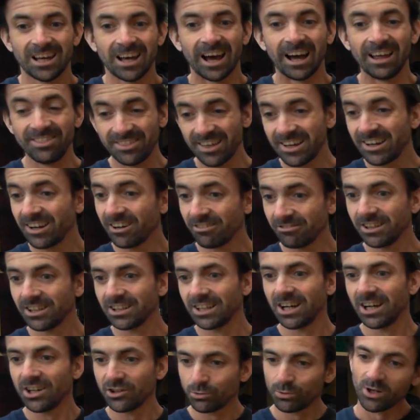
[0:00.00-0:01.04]
And then I
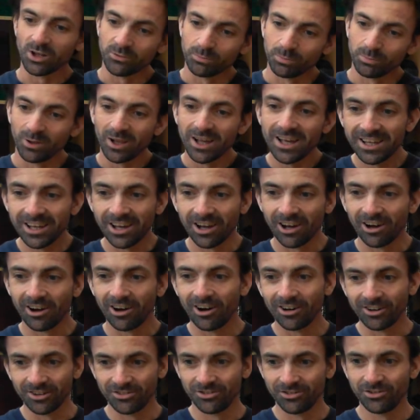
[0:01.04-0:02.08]
realised when I was playing it
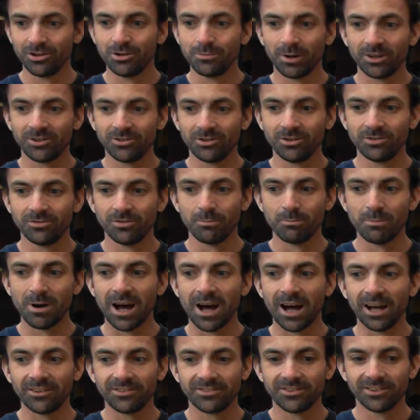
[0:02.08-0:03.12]
on a 2x2 foot
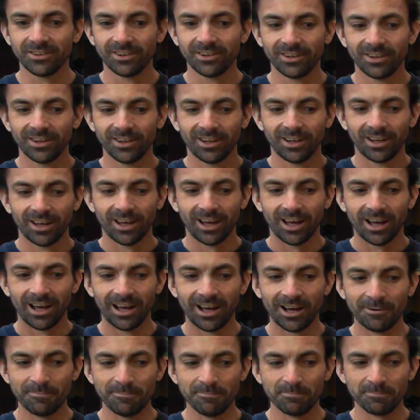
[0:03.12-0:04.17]
mat,
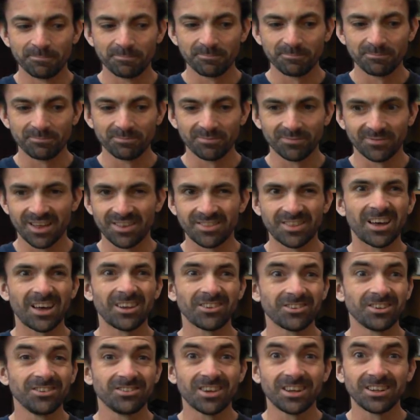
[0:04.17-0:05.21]

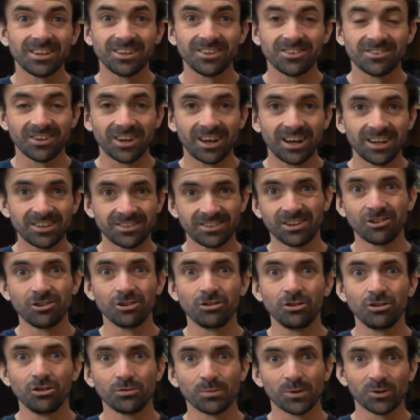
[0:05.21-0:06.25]
that's the intended size, and I
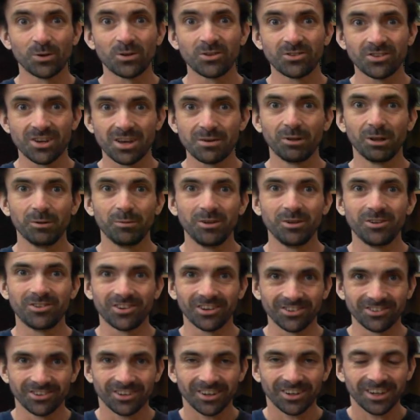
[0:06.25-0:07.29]
could use my
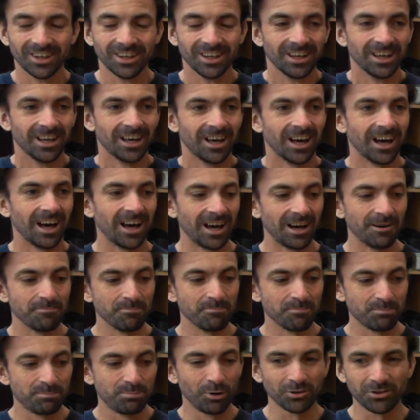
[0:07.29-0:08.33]
28mm.
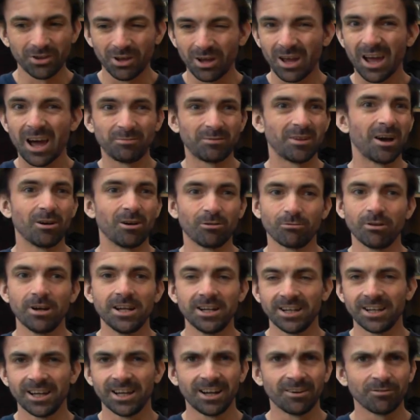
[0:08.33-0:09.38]
But I am
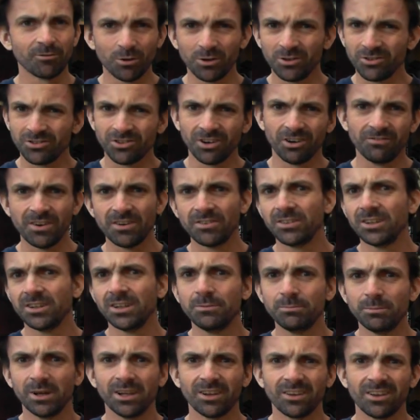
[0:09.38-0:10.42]
downgrading and I'm going sort of
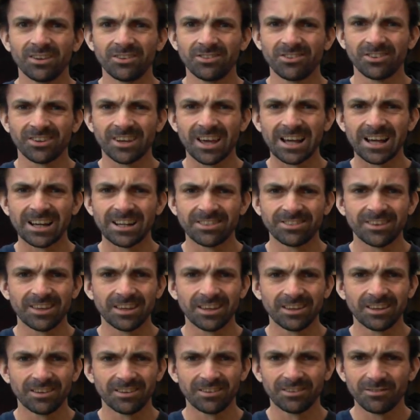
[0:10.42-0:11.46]
15mm, which is kind of thick,